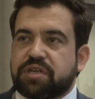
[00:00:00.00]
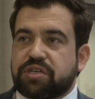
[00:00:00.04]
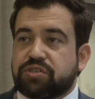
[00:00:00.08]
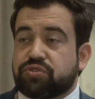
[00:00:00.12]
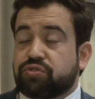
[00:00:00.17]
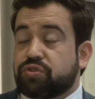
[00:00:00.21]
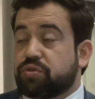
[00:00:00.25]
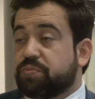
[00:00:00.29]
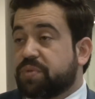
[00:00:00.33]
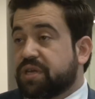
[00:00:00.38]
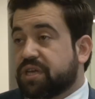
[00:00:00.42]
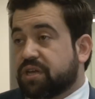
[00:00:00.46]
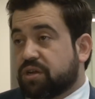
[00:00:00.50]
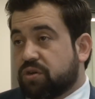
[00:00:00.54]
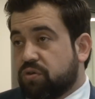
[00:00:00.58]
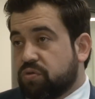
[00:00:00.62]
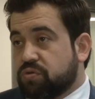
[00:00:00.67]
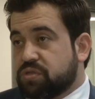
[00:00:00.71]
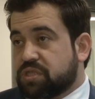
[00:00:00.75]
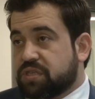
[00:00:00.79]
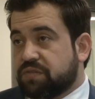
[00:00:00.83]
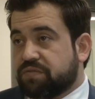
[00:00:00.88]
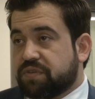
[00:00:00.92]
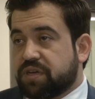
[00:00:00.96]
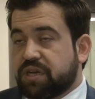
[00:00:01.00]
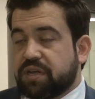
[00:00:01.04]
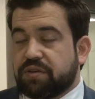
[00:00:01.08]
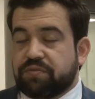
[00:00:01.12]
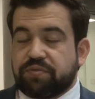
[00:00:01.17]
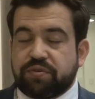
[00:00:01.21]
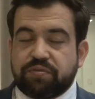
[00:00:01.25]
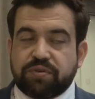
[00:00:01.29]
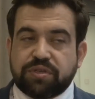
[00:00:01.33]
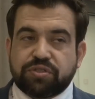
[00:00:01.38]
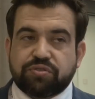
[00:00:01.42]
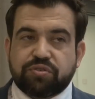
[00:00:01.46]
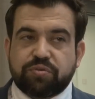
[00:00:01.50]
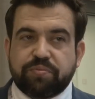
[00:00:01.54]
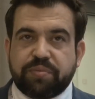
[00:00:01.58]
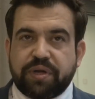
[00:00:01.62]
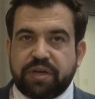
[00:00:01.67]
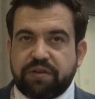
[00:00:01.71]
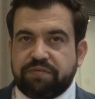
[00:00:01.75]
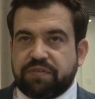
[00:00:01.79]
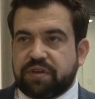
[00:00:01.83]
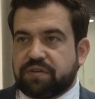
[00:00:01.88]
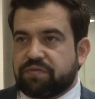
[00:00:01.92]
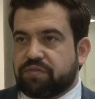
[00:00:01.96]
it should be inclusive and everyone should
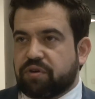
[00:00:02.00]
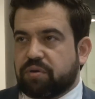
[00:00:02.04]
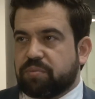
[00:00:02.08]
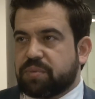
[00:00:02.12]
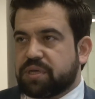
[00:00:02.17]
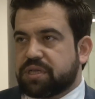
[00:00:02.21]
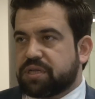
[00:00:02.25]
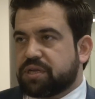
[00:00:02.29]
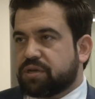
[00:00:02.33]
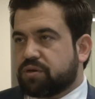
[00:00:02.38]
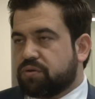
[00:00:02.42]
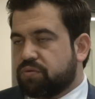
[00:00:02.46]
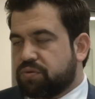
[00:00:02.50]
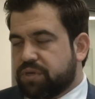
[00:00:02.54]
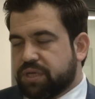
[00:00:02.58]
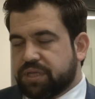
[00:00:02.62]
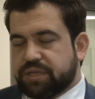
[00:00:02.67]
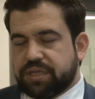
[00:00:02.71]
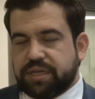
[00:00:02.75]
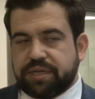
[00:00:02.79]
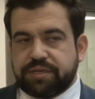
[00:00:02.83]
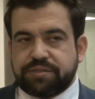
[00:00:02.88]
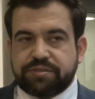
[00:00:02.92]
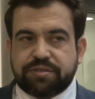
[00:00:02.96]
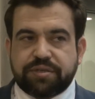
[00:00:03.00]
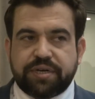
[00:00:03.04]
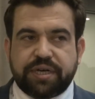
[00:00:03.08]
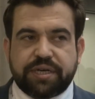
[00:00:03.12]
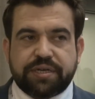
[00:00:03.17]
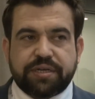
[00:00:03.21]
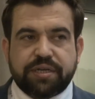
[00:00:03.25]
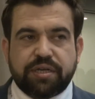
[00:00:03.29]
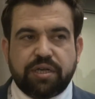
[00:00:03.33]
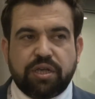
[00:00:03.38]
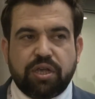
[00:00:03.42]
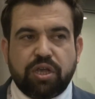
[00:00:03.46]
benefit from it, including the internet.